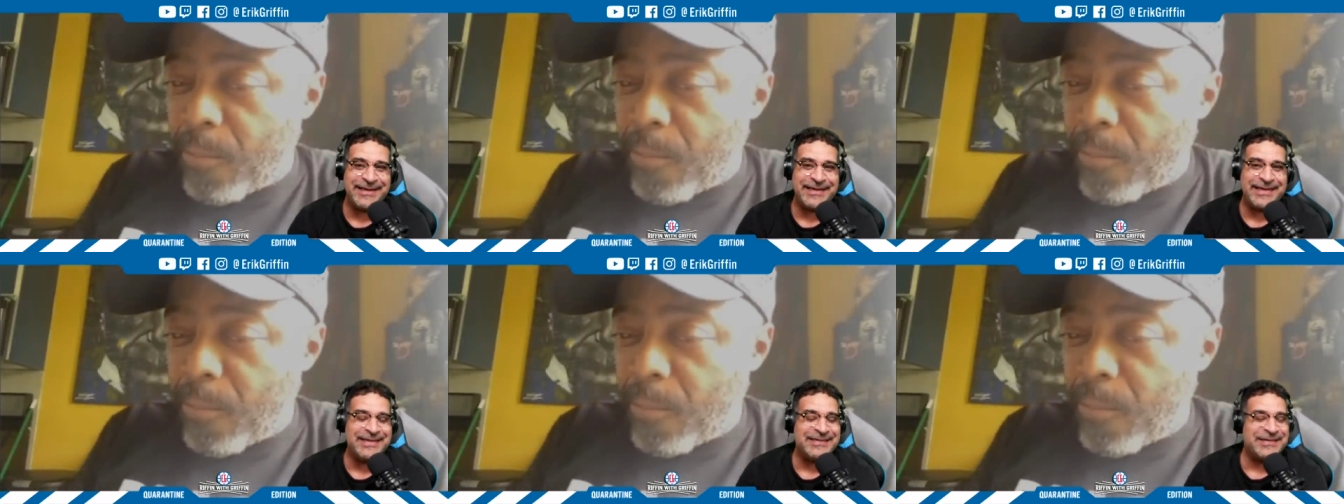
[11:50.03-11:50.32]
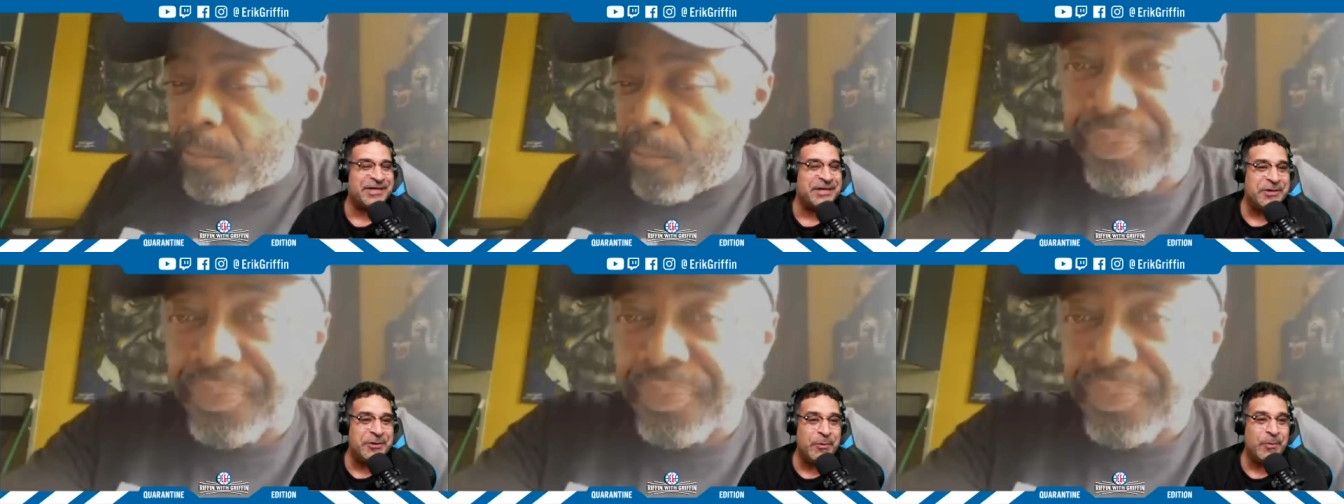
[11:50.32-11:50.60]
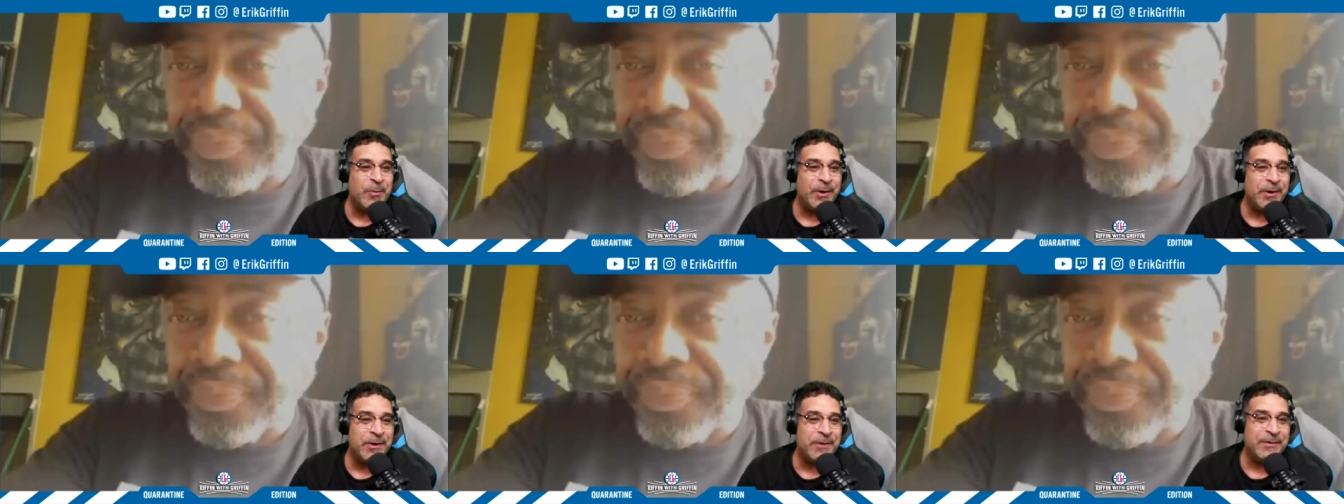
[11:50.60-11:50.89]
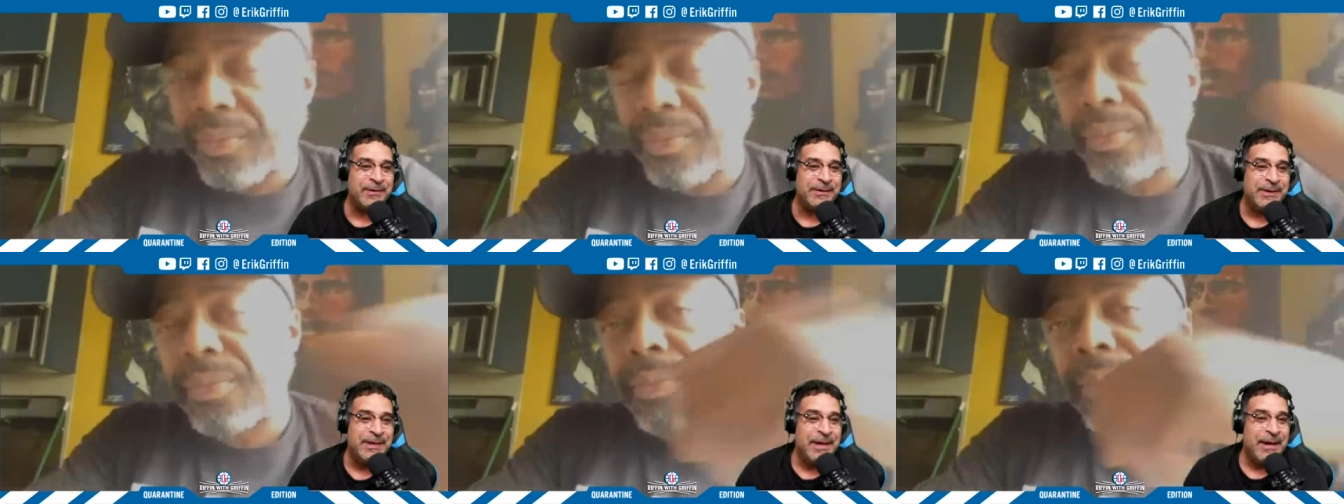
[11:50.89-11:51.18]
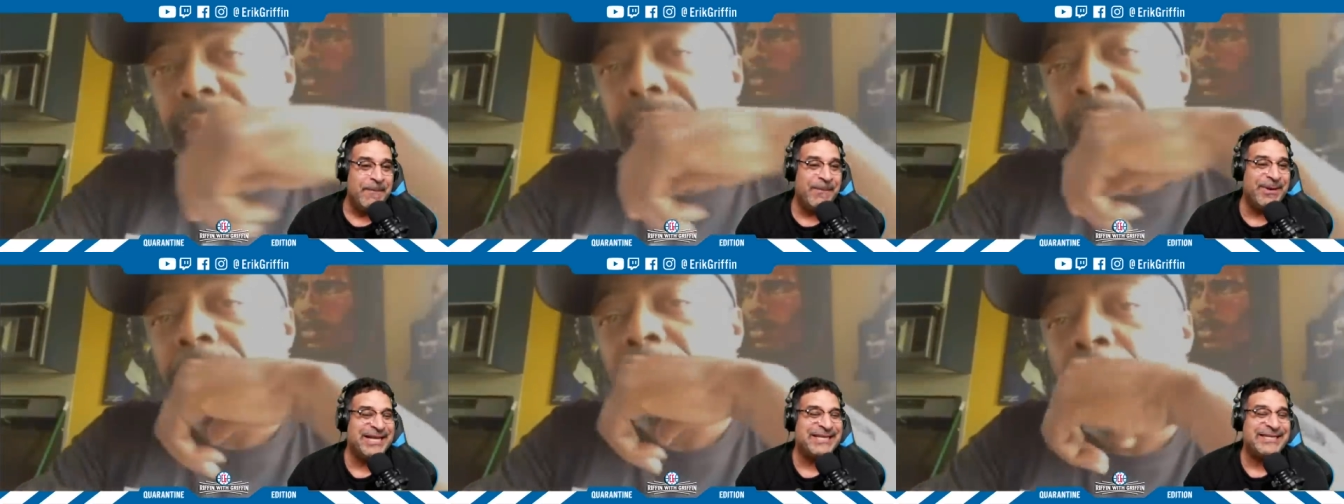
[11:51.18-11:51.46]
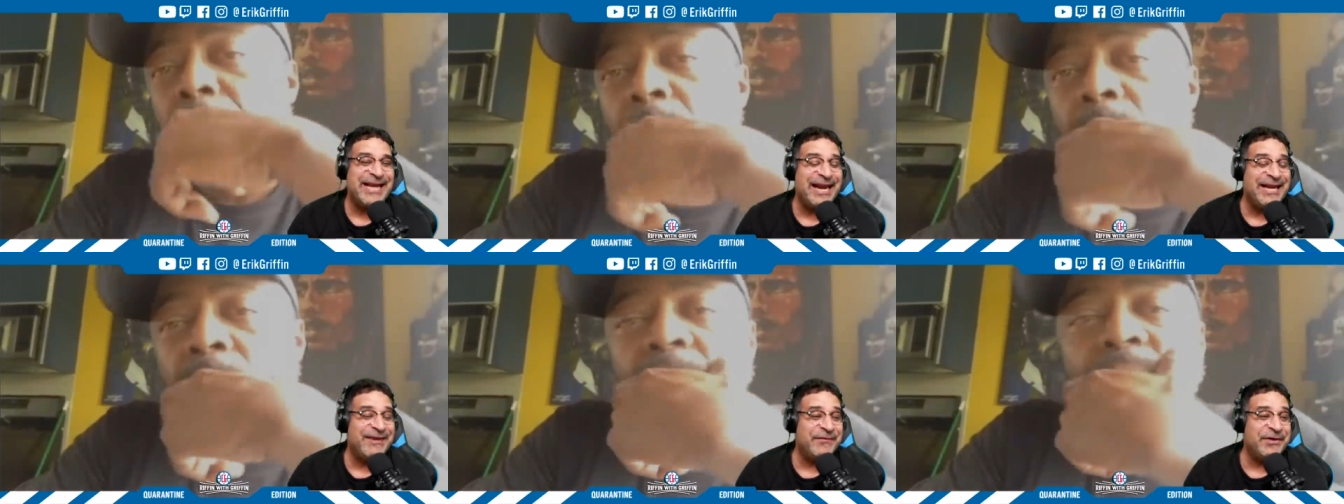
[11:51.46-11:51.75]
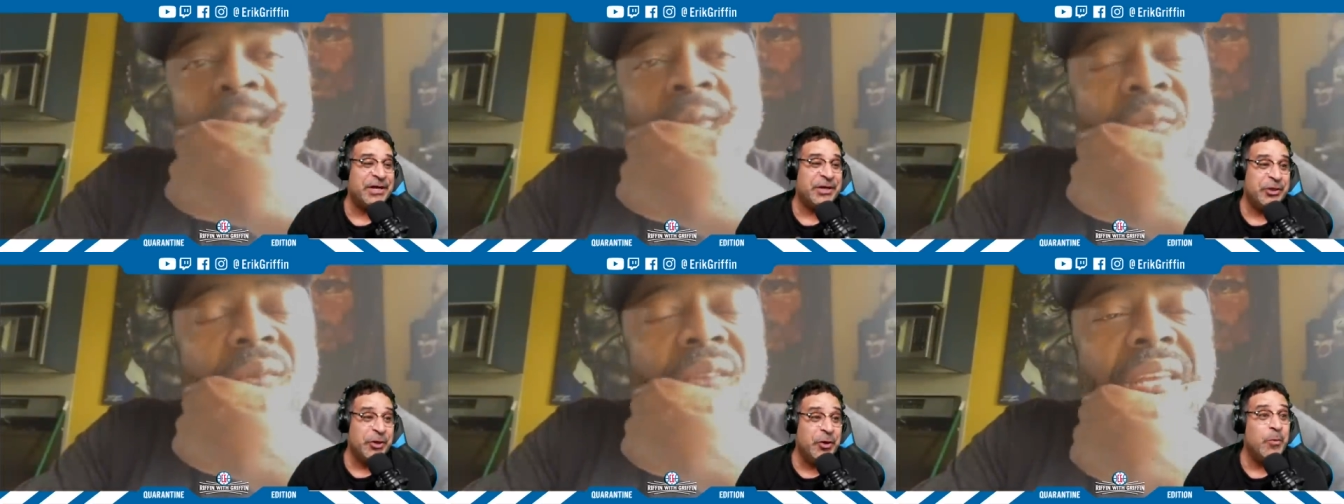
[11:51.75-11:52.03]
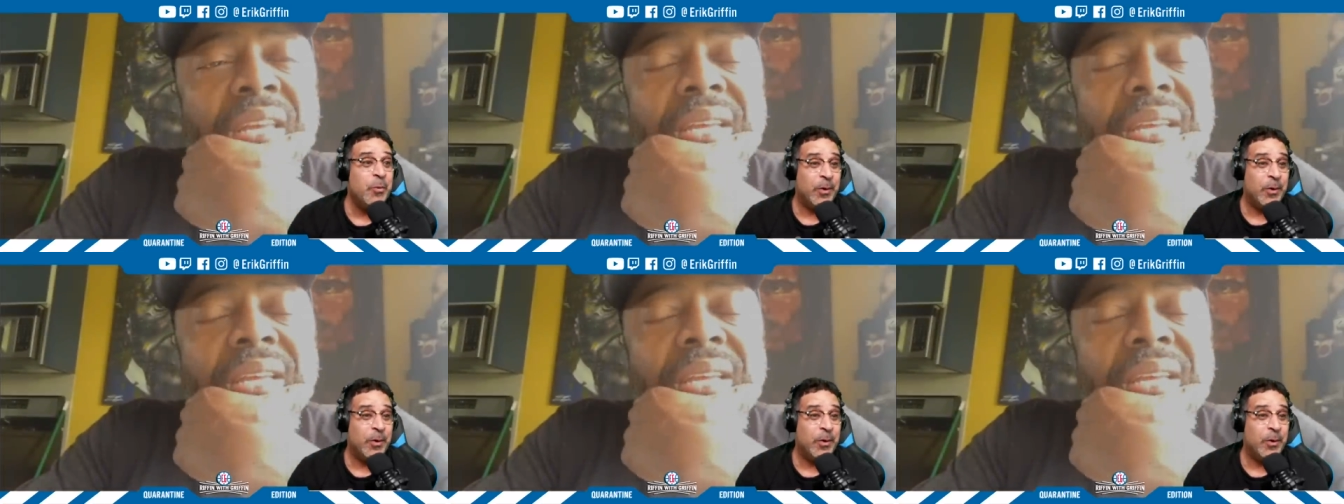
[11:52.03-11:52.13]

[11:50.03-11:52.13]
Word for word: like, it's a new world. But it's not even a new